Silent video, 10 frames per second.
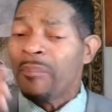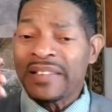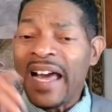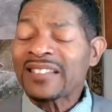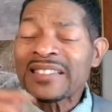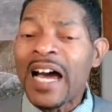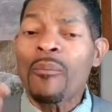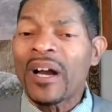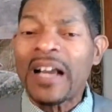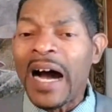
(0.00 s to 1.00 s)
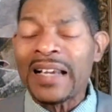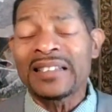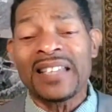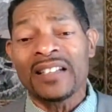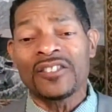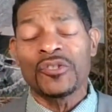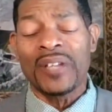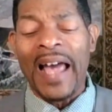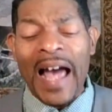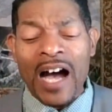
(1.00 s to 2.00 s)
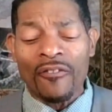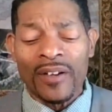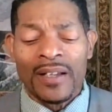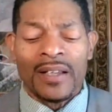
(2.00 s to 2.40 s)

But that's not what God intended you to have.